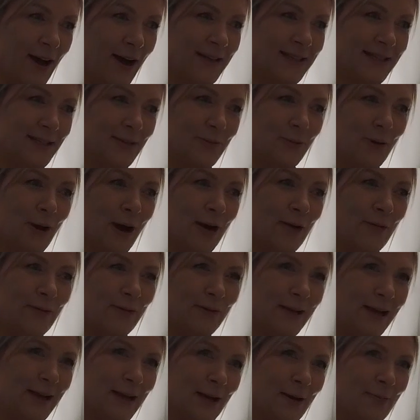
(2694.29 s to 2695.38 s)
I still kind of
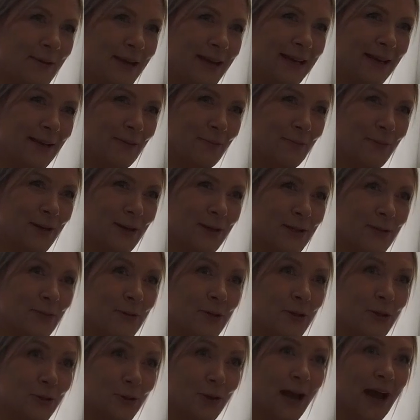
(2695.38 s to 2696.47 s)
feel like I'm in it because
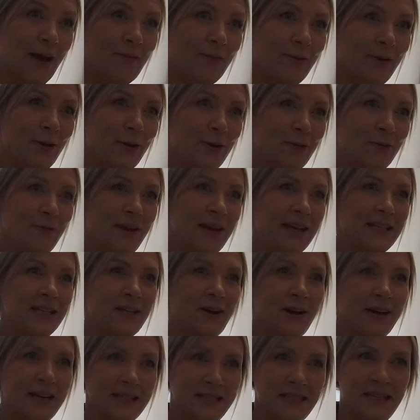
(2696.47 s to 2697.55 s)
we do have a lot of
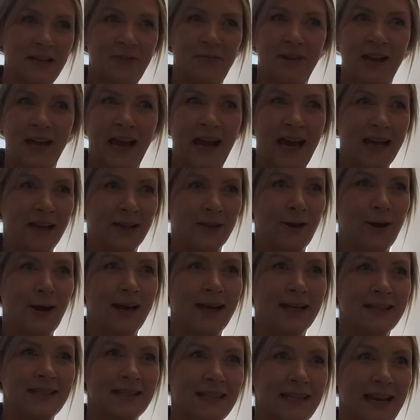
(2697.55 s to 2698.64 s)
NDIS DVA
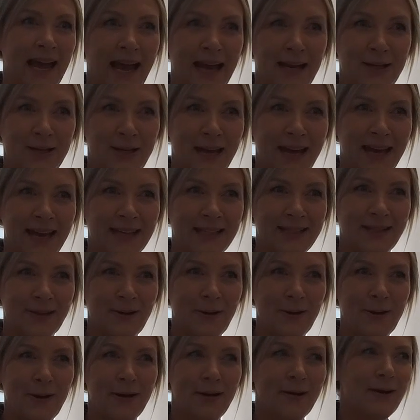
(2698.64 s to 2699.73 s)
clients and aged care.
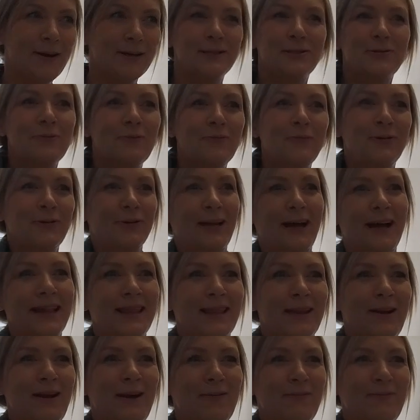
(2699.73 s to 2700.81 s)
So I still feel like
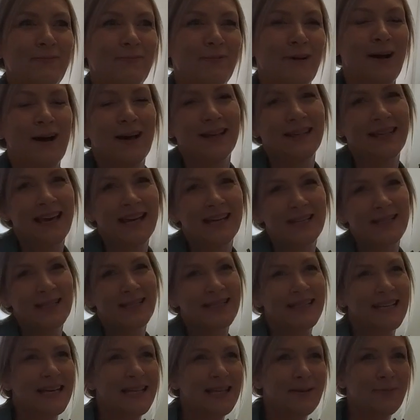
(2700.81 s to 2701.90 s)
that I get to
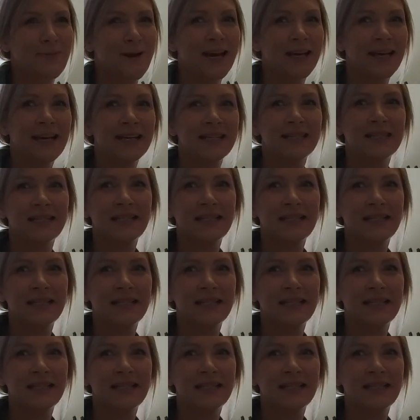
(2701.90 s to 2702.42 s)
see them and I get